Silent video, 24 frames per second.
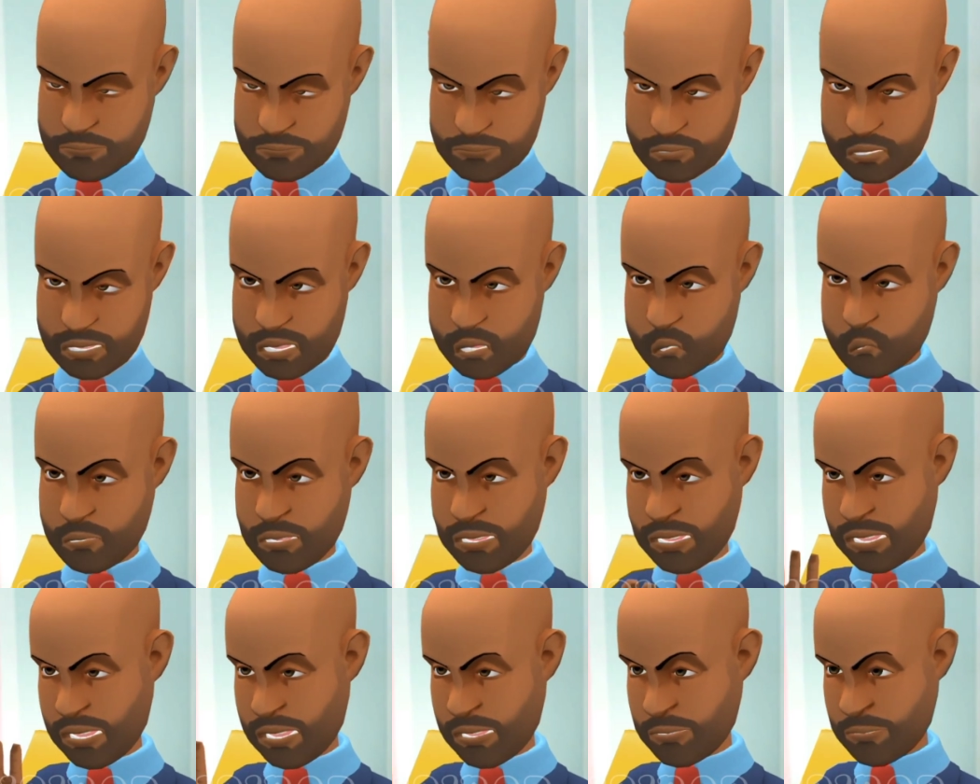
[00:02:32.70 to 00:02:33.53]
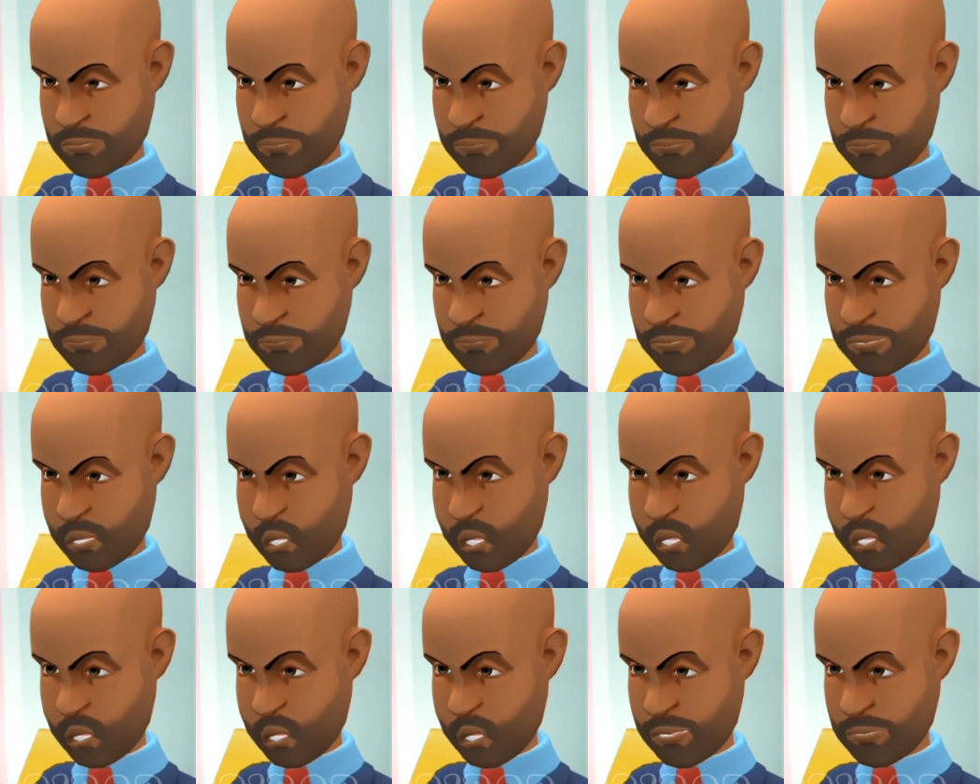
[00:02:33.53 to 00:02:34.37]
My dear,
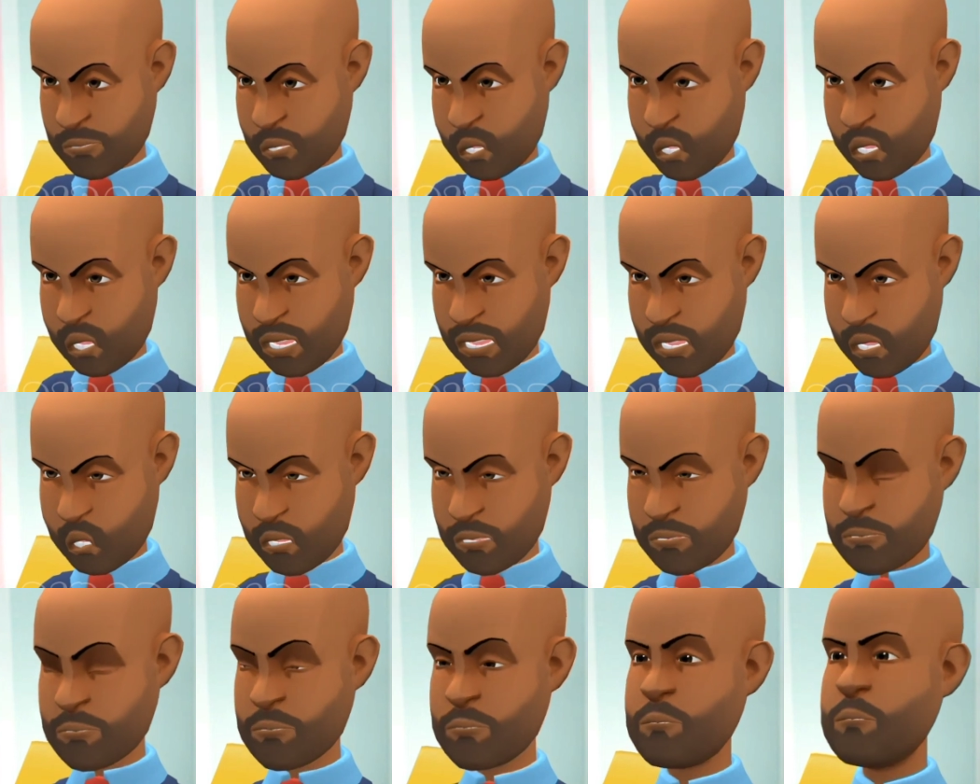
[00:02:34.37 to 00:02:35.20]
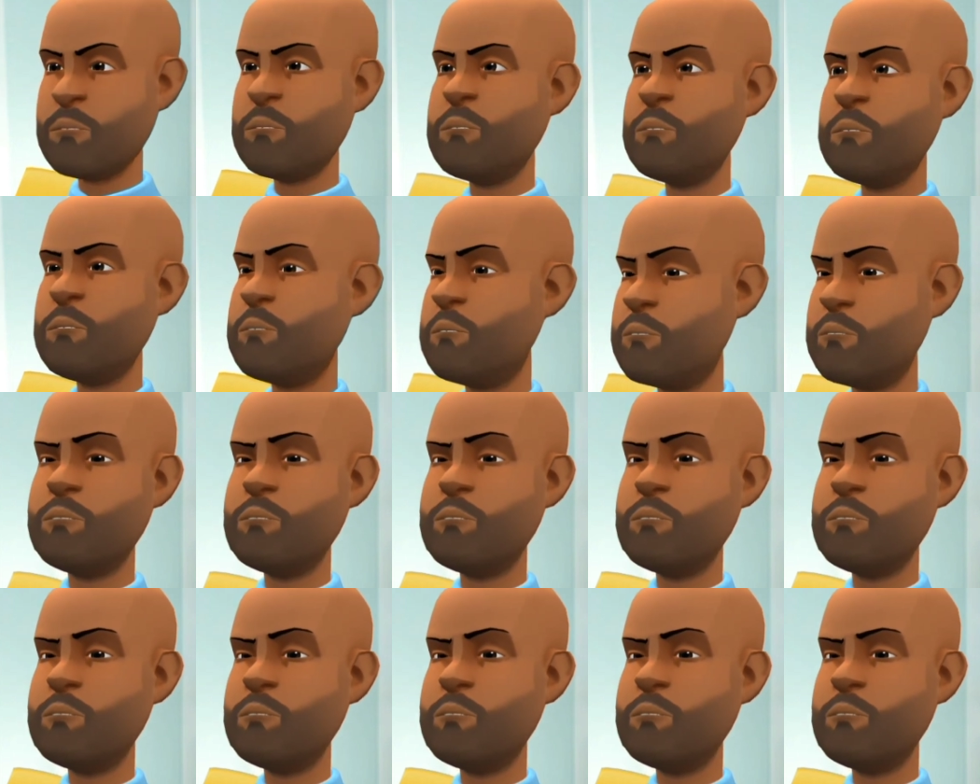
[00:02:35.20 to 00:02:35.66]
I understand how you feel,